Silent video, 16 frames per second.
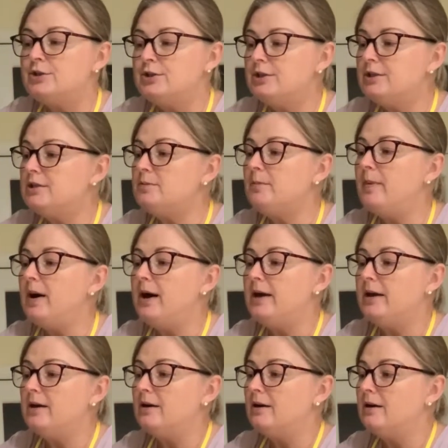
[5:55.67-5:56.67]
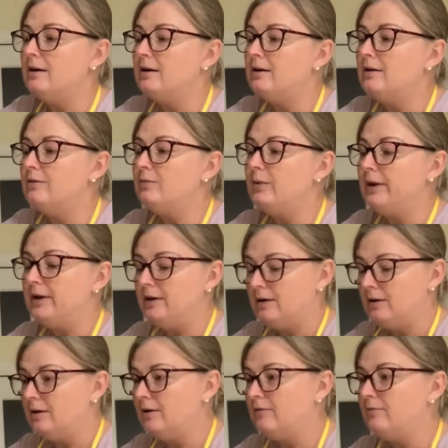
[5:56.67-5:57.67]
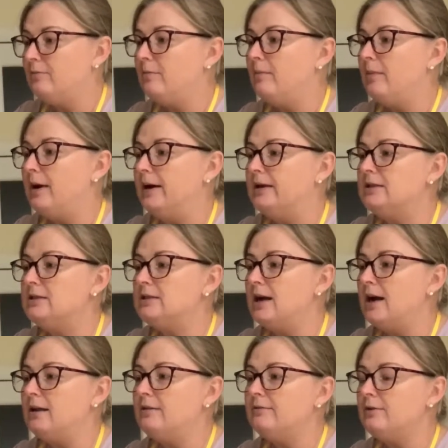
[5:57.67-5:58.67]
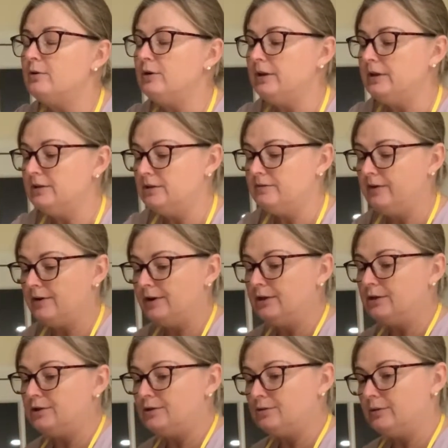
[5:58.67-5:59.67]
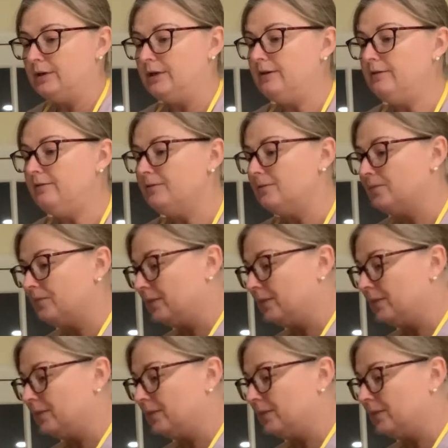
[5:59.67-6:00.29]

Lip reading: Just by way of my style of cooking is very intuitive.